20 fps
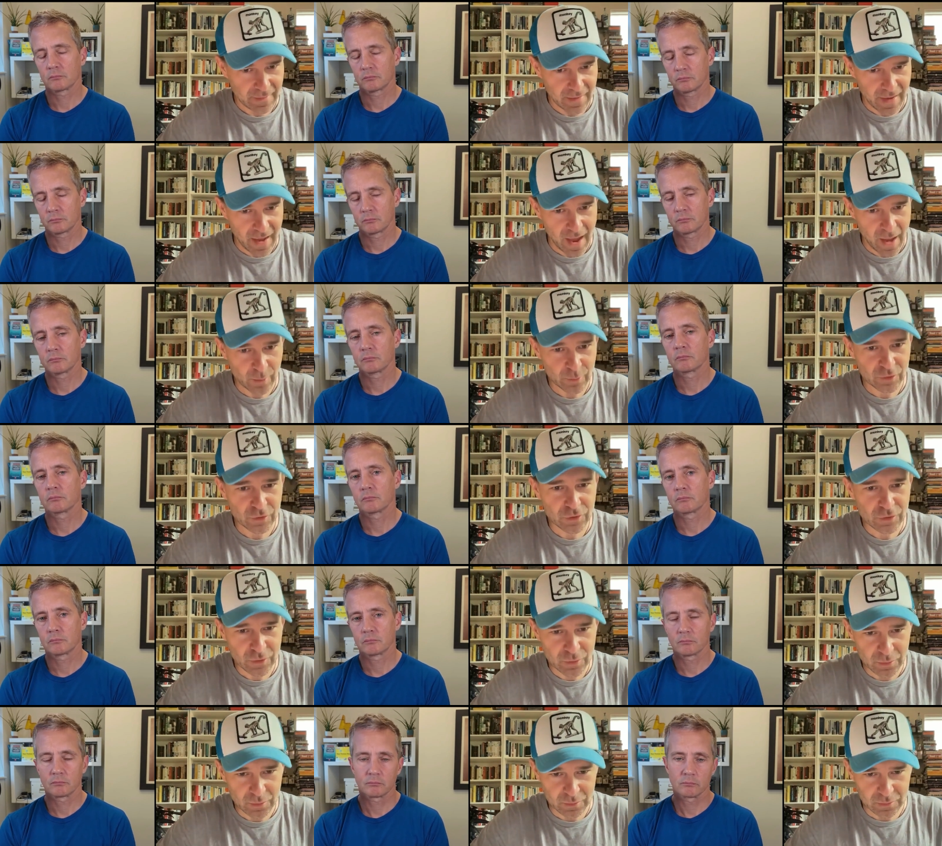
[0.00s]
Speaker 1: how
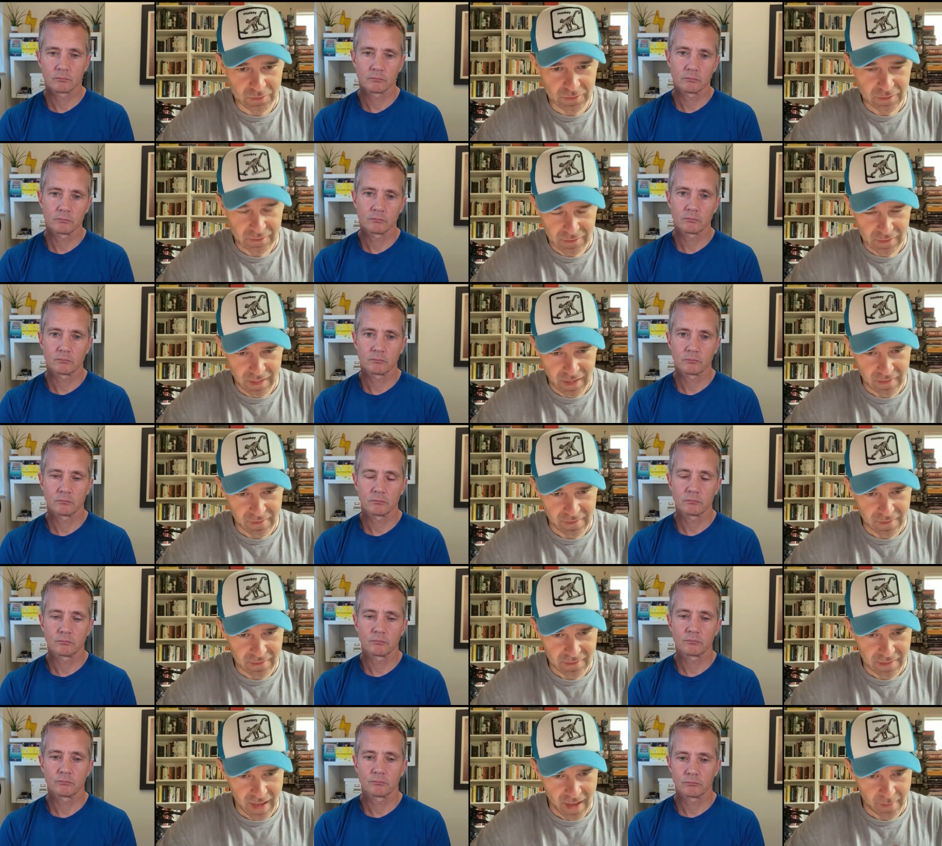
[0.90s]
soon
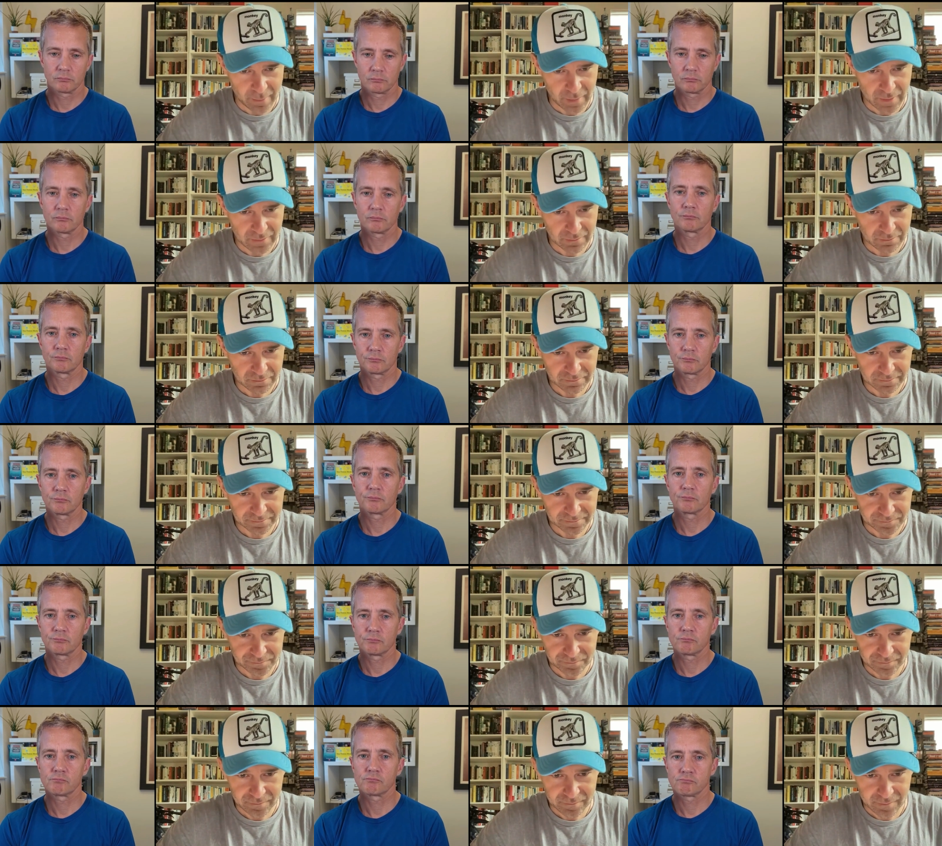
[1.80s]
can this happen?
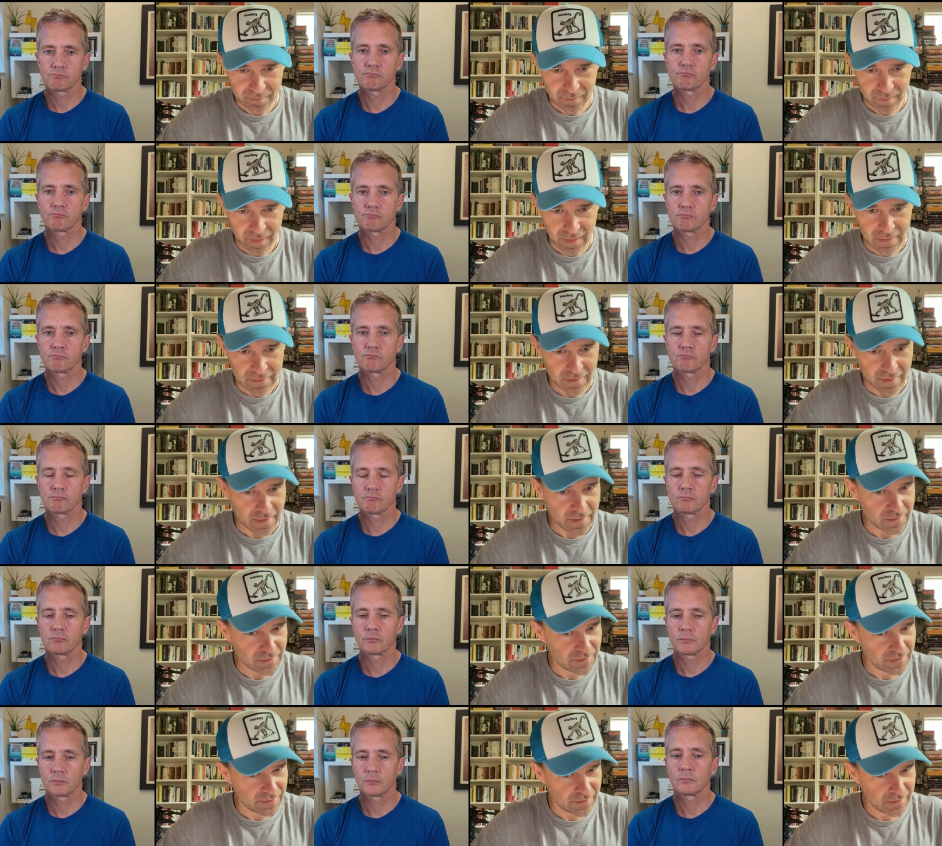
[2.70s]
Is
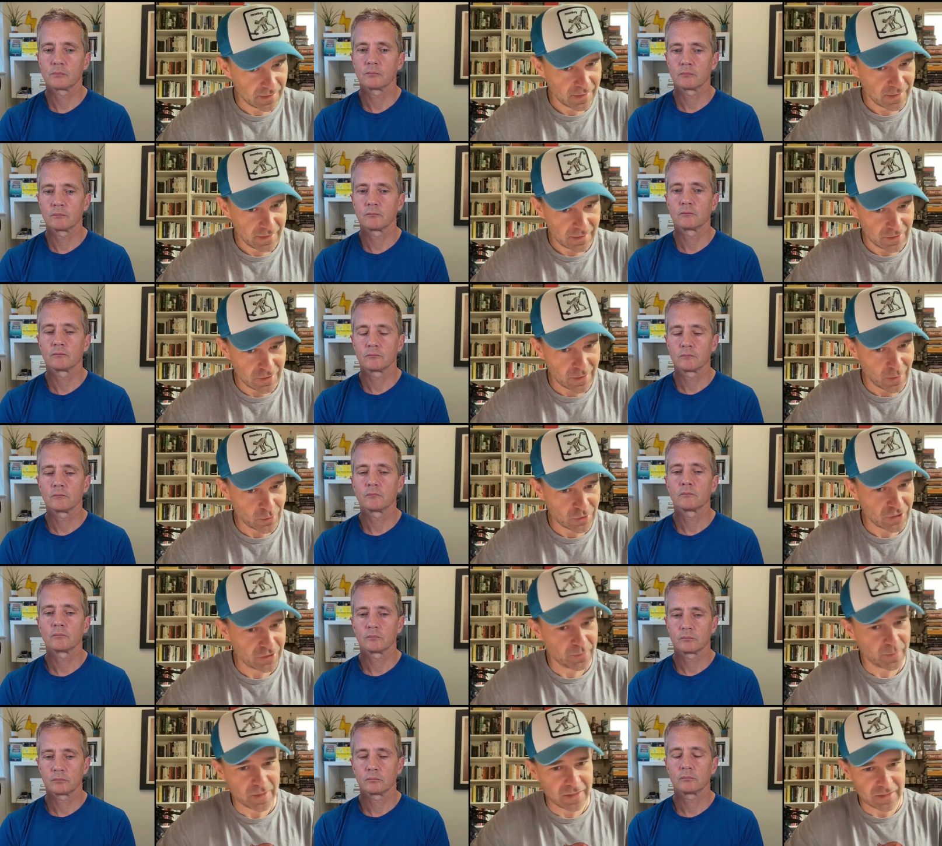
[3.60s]
this, you know,
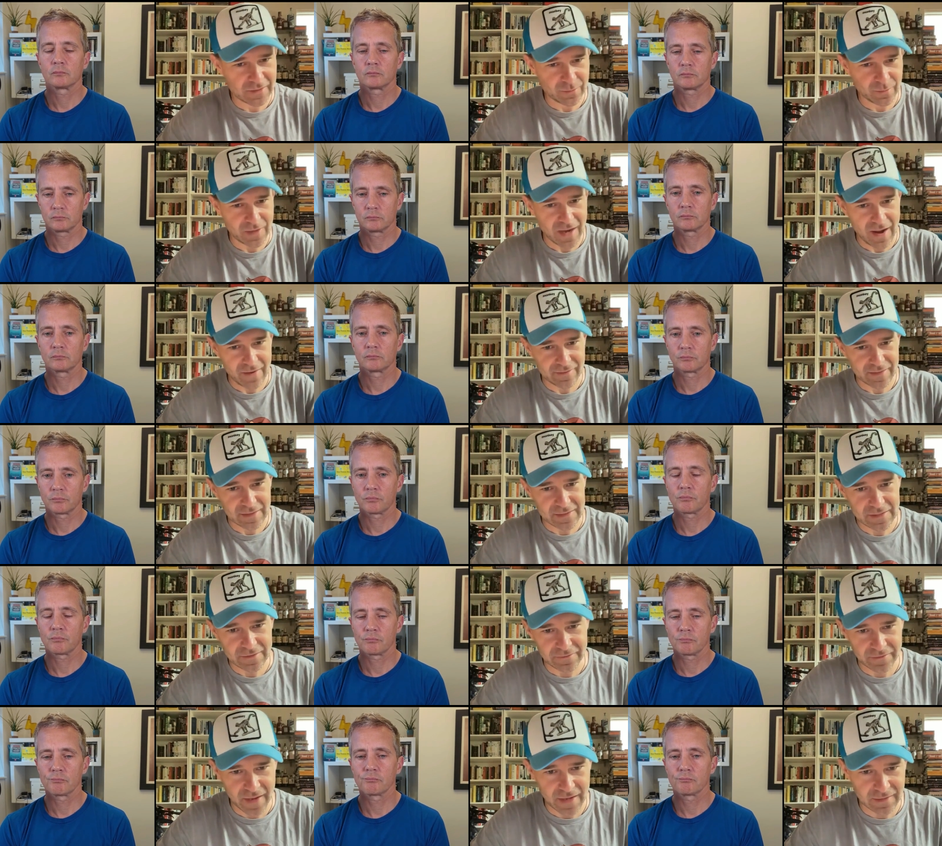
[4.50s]
just because we're having
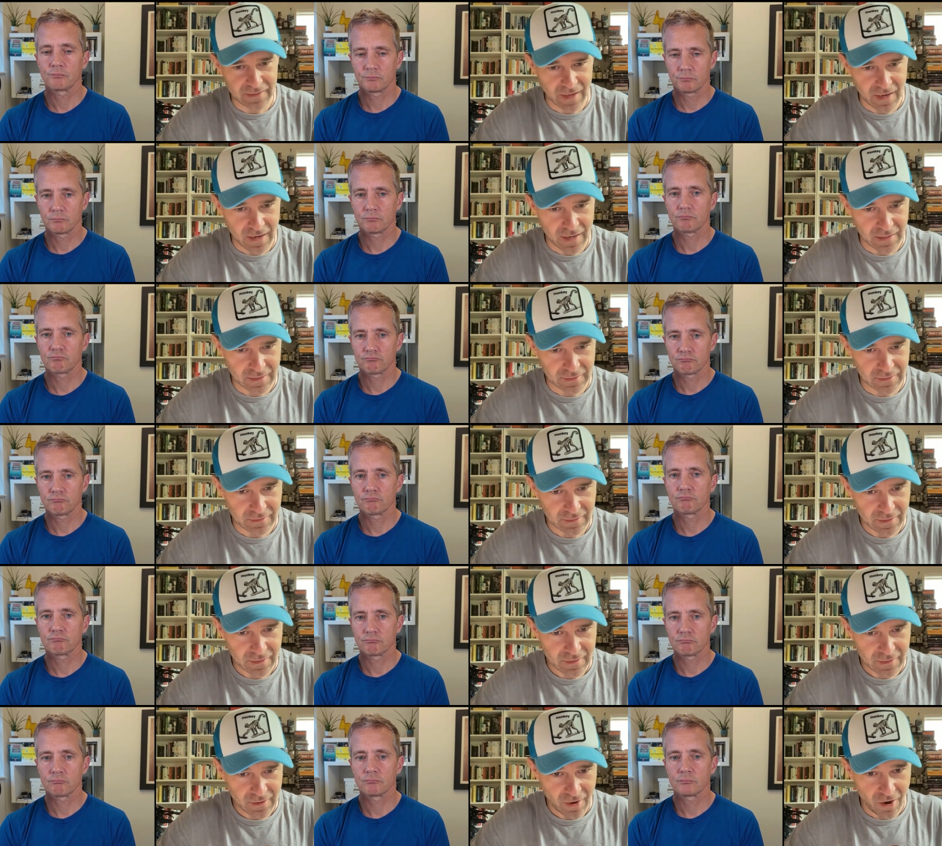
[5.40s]
the event on
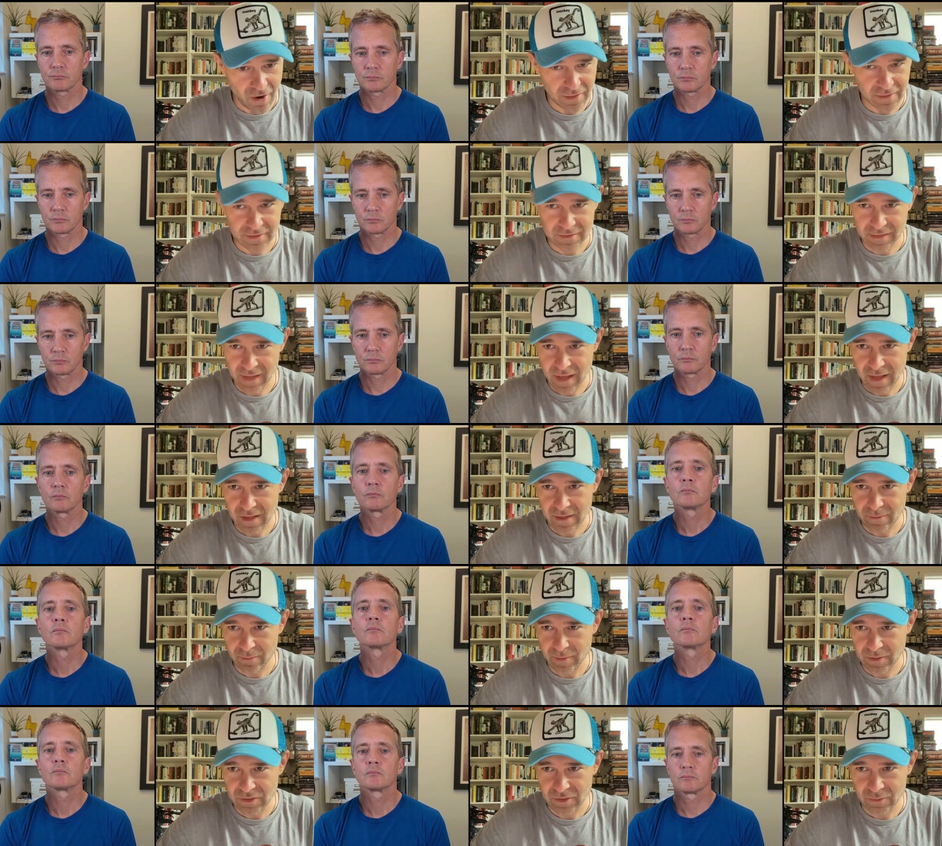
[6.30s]
August
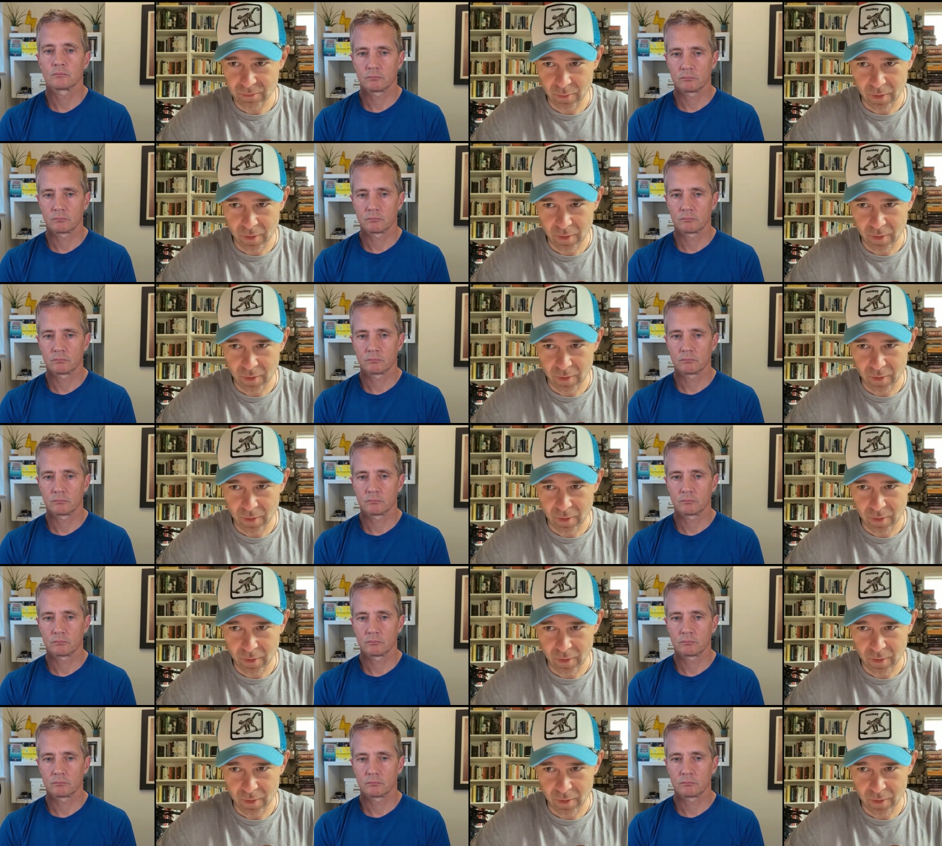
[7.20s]
8th, which is